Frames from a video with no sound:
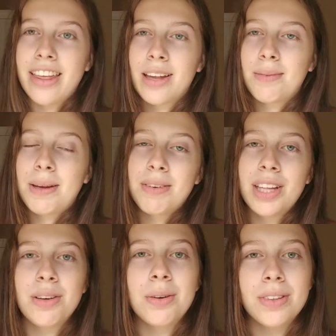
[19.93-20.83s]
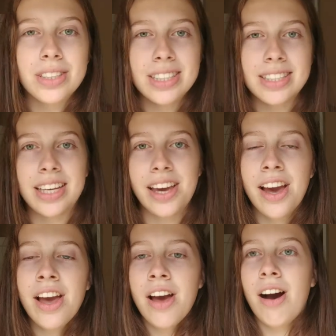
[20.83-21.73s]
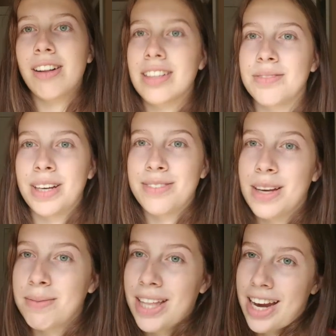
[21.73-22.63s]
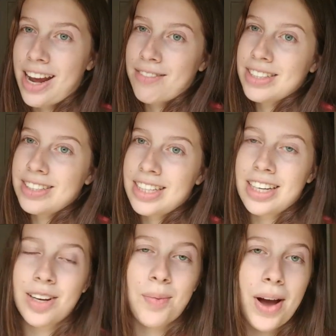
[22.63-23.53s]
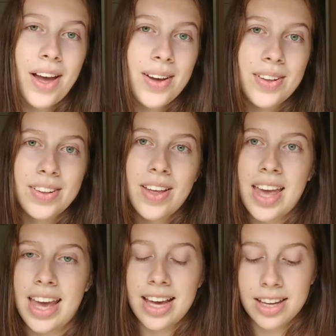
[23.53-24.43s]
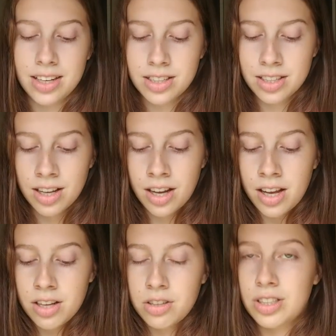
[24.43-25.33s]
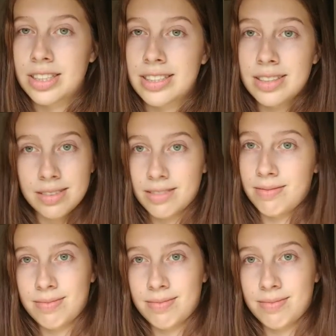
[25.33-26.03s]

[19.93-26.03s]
I think it'll be really cool to see all of my family that I haven't seen in a while and just